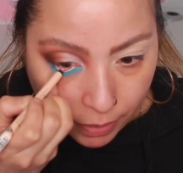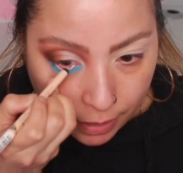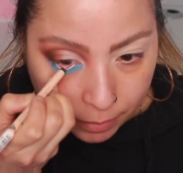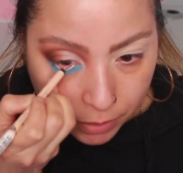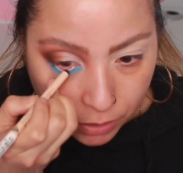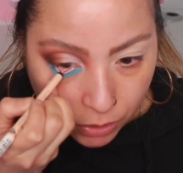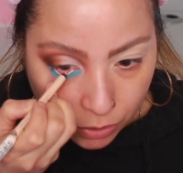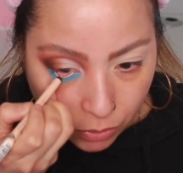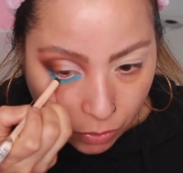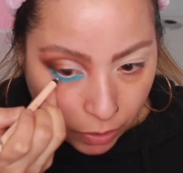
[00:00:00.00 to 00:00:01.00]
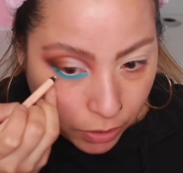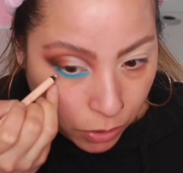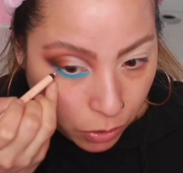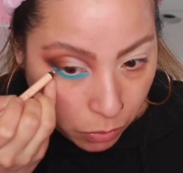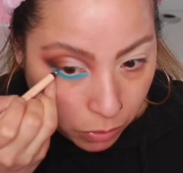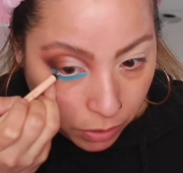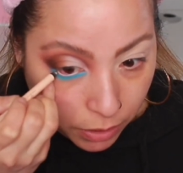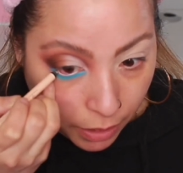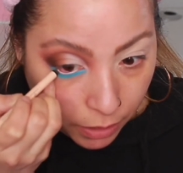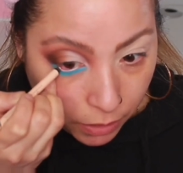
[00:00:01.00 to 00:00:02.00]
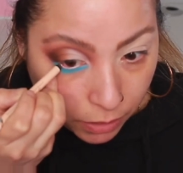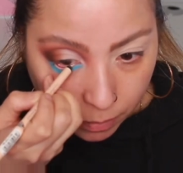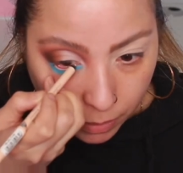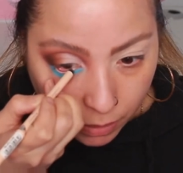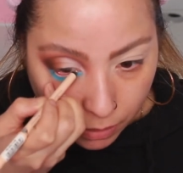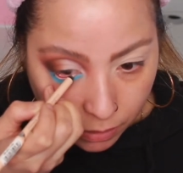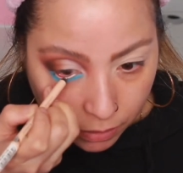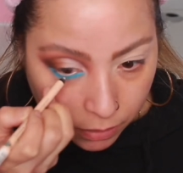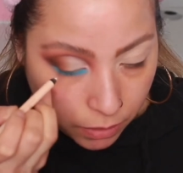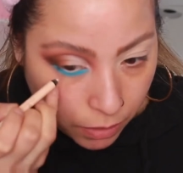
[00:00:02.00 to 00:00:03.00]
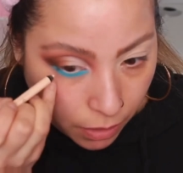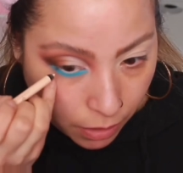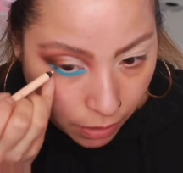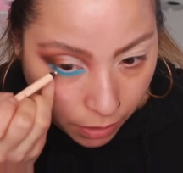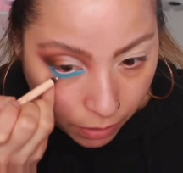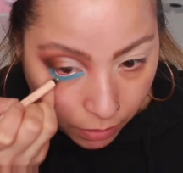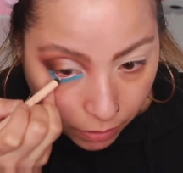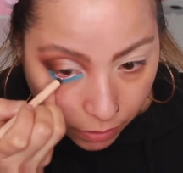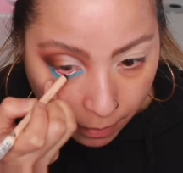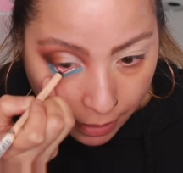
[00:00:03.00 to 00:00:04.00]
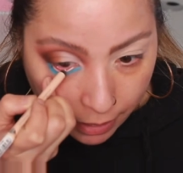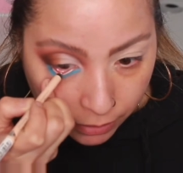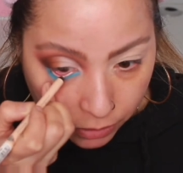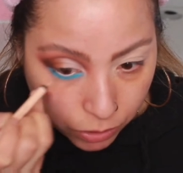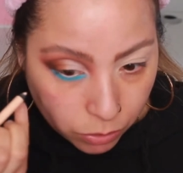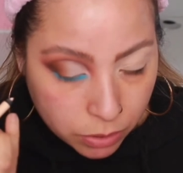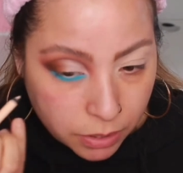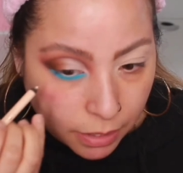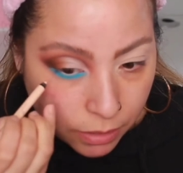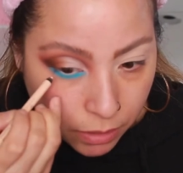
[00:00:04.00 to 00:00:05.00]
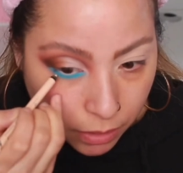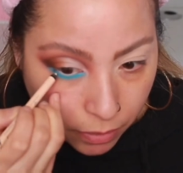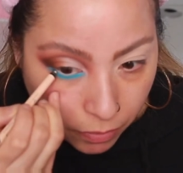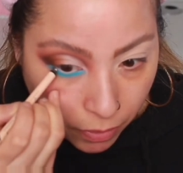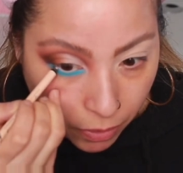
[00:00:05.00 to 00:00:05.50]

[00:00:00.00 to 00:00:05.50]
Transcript: I'm still going to set it because my eyes are so sensitive.